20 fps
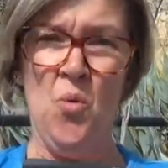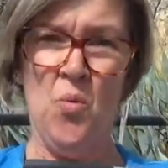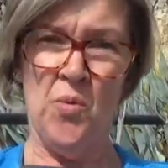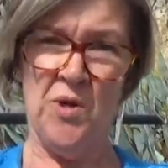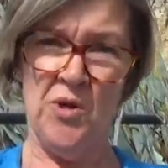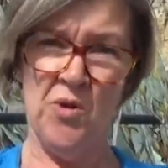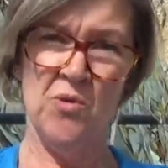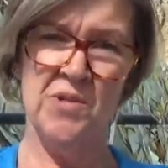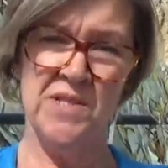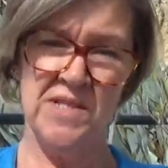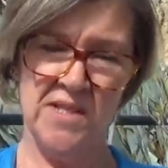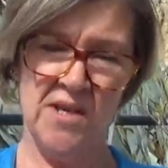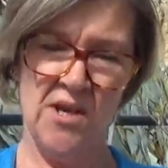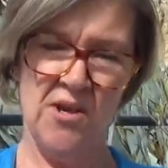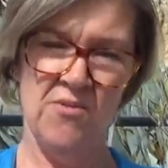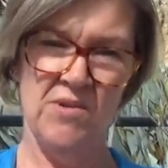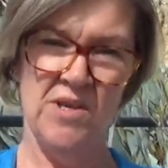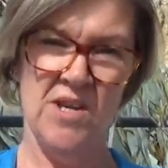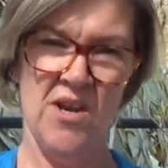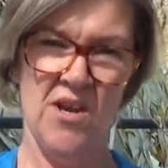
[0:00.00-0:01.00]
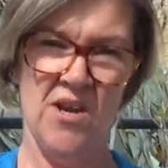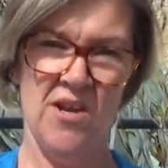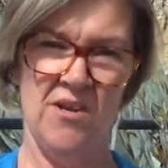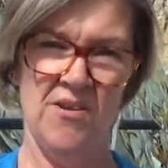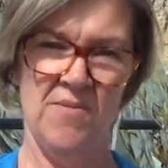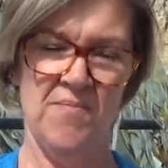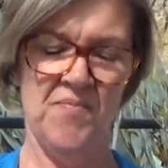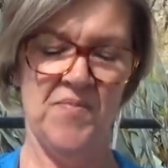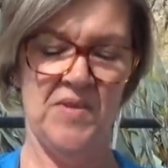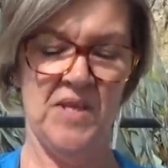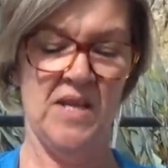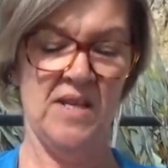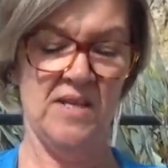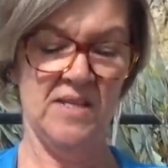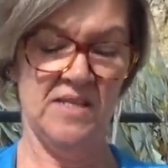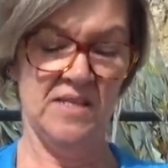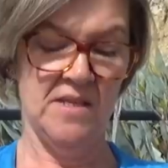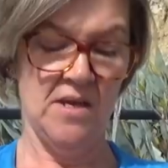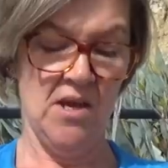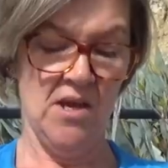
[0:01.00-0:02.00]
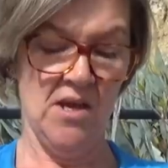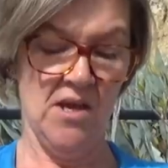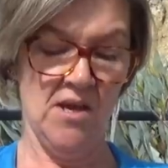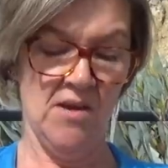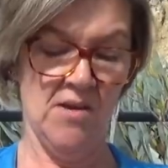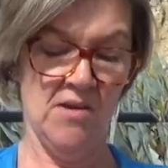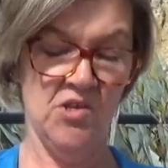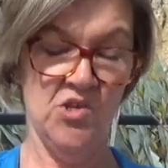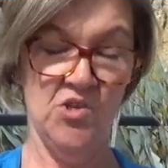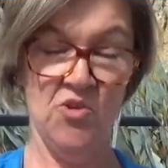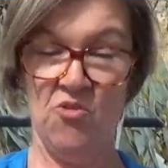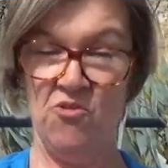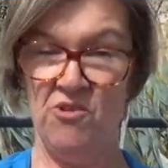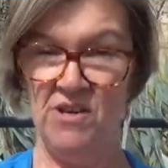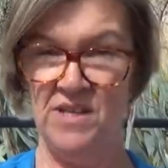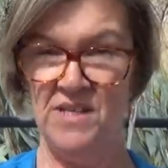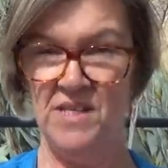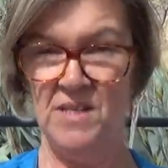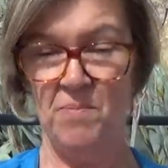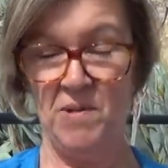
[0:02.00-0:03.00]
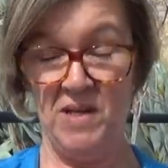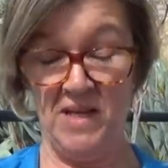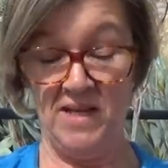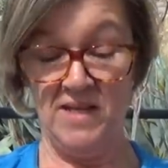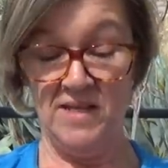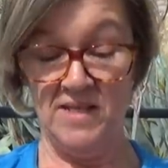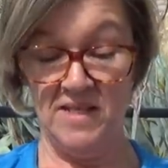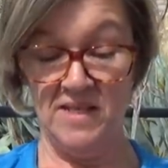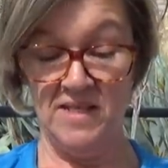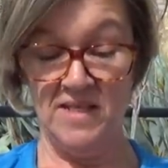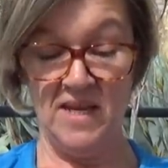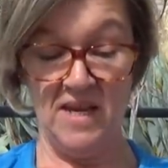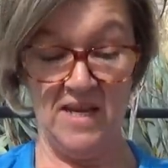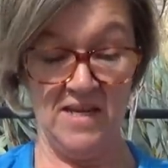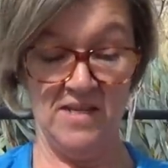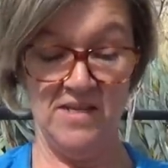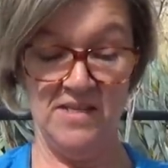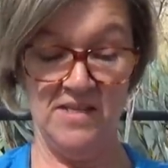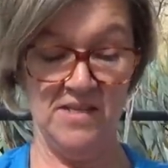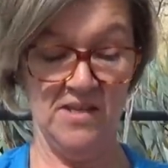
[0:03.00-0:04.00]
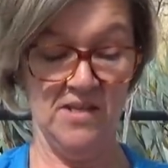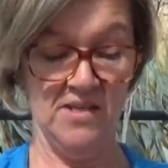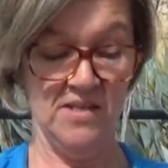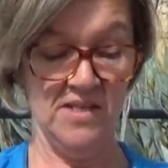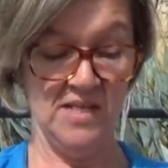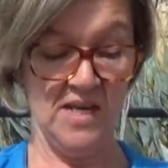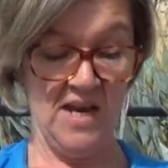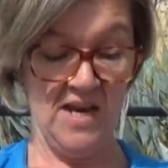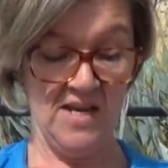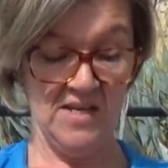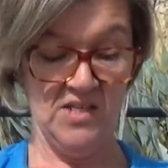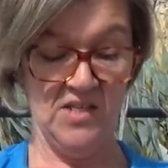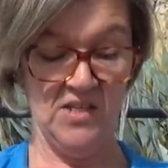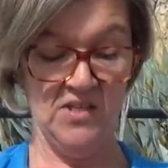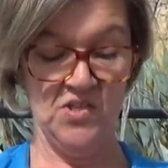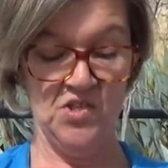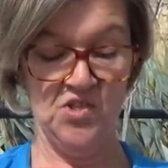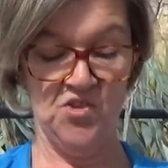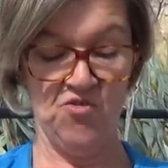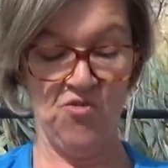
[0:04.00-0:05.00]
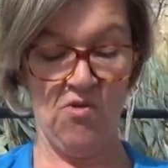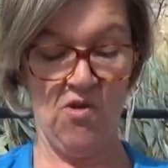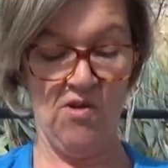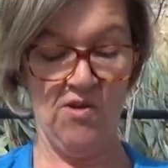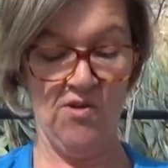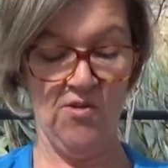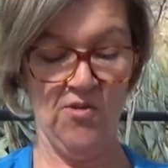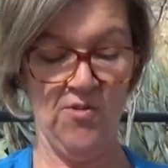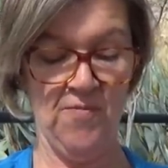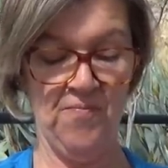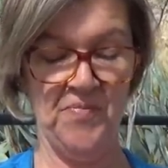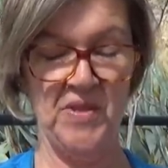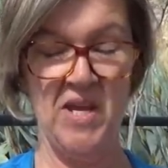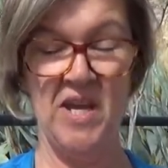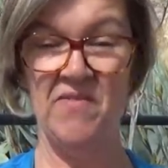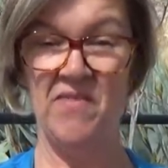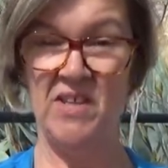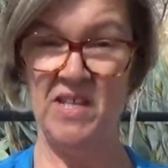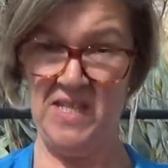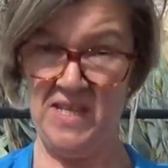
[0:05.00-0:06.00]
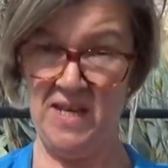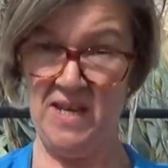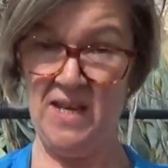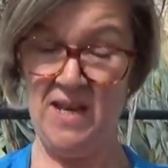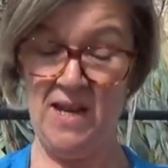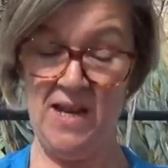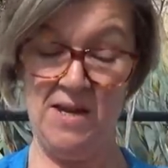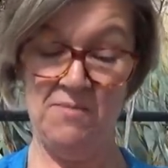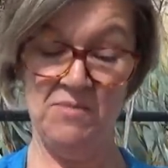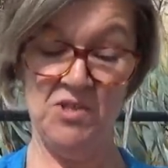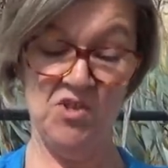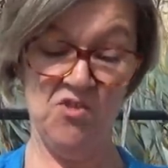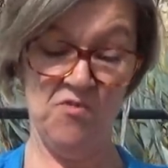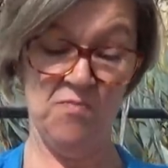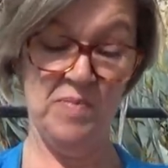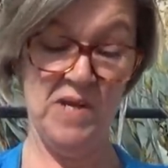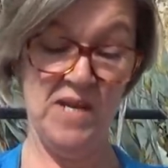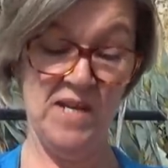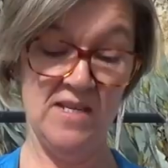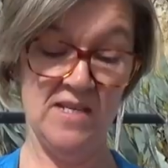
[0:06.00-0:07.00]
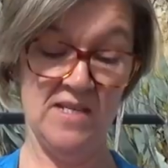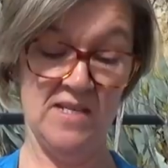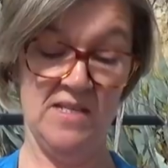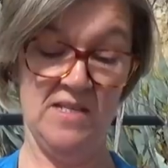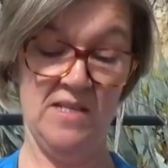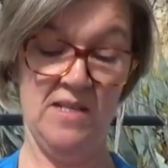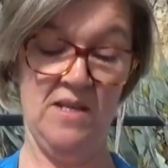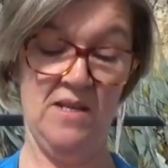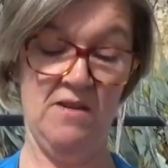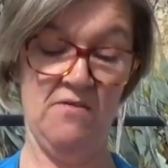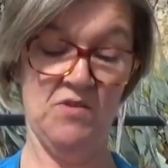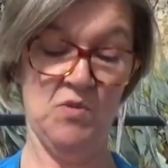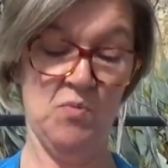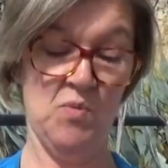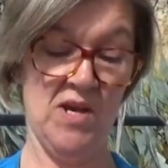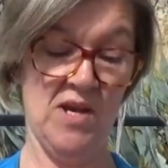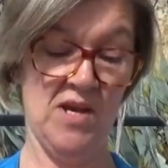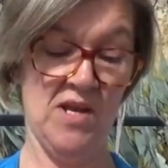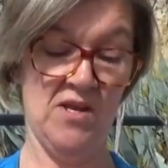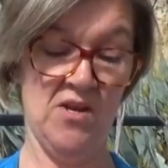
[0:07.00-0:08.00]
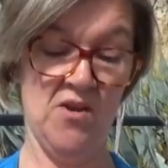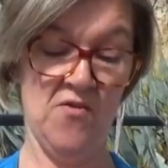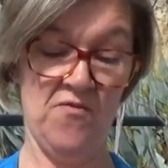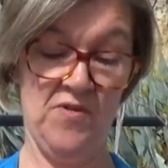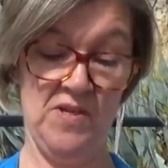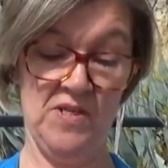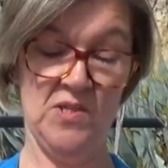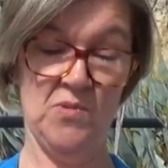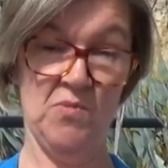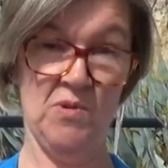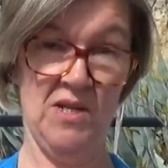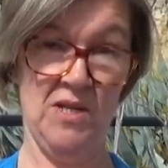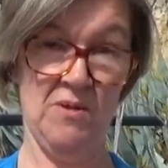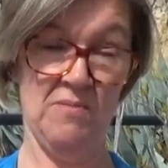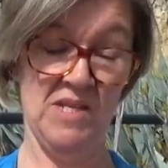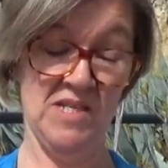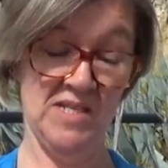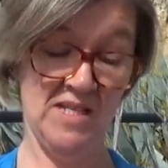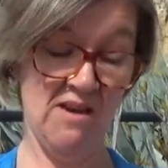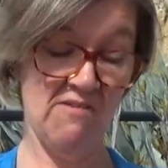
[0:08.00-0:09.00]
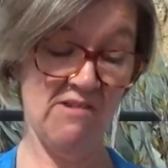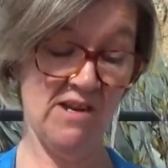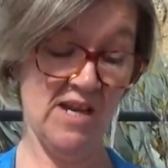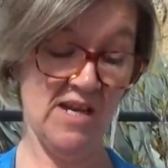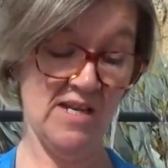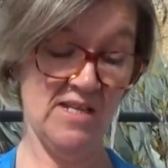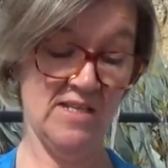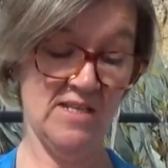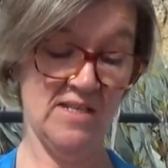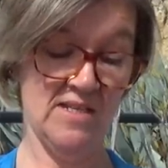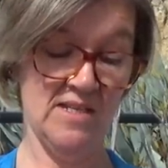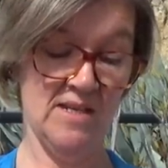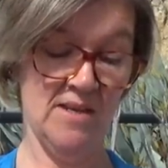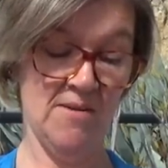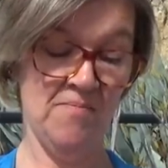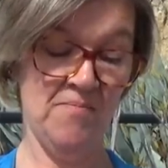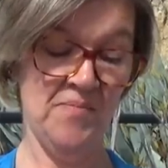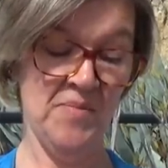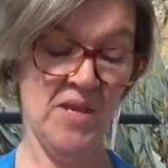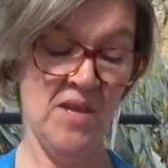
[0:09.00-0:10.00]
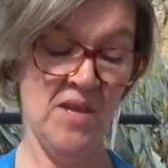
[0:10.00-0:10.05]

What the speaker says: We also know that Norris pleaded innocent at his trial and that he claimed to have been deceived when Fitzwilliam interrogated him.